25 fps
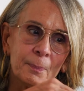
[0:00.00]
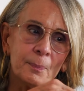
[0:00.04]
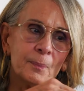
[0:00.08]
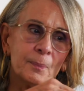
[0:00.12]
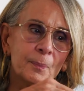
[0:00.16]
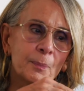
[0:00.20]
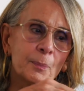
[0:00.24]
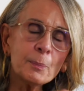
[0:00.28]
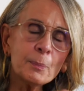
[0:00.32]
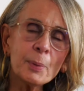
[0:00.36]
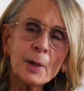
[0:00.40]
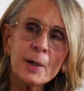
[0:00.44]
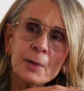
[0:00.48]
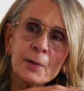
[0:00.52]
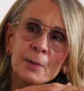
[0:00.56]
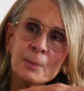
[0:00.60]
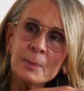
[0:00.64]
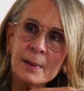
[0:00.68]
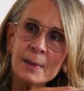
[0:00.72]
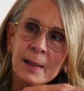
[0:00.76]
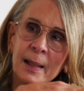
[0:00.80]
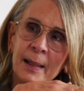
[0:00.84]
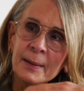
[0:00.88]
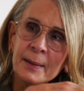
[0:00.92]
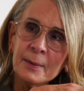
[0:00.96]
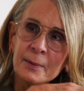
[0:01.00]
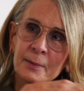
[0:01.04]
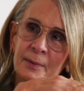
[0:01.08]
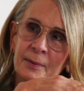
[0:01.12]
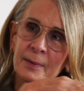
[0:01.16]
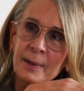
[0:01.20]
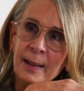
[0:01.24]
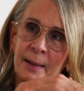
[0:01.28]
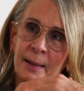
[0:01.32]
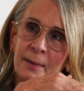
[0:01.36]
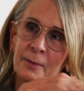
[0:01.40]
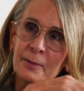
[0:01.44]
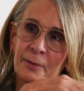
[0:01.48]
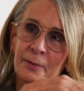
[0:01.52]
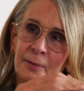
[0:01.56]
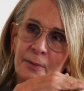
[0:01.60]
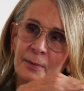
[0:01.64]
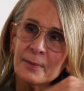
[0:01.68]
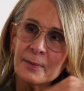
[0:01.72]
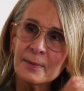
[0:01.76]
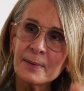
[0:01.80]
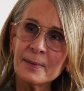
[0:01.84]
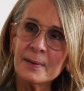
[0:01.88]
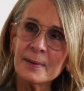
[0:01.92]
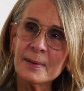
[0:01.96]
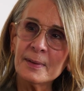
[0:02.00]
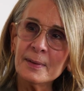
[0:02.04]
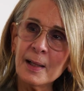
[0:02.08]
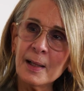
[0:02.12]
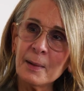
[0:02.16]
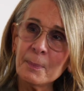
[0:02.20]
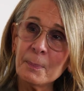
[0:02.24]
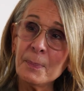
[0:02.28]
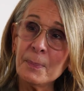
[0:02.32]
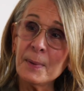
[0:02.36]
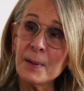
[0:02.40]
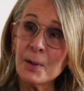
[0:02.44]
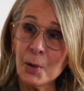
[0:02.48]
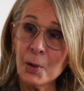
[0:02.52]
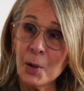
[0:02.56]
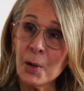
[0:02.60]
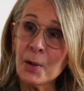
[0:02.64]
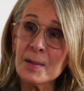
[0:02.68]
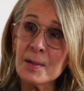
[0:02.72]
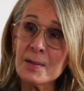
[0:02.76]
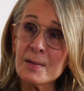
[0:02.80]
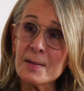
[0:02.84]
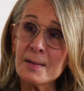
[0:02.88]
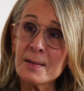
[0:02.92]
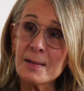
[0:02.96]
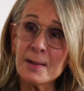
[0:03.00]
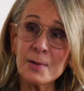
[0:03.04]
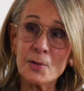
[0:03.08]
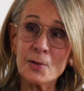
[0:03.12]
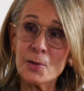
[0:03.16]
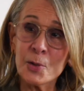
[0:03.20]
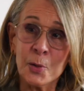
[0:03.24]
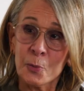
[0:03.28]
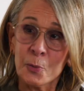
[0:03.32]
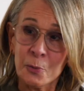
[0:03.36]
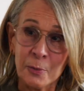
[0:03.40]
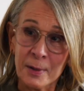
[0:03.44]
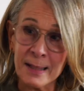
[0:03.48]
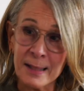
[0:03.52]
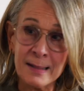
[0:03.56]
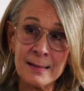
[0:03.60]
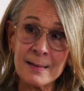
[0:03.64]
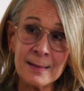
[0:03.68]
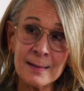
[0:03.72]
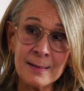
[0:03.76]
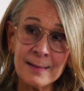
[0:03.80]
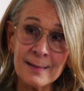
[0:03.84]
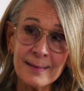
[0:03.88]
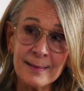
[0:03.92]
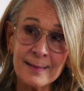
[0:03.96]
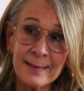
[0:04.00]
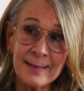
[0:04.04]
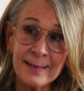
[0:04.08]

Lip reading: bottom line of love, not because, there's no reason.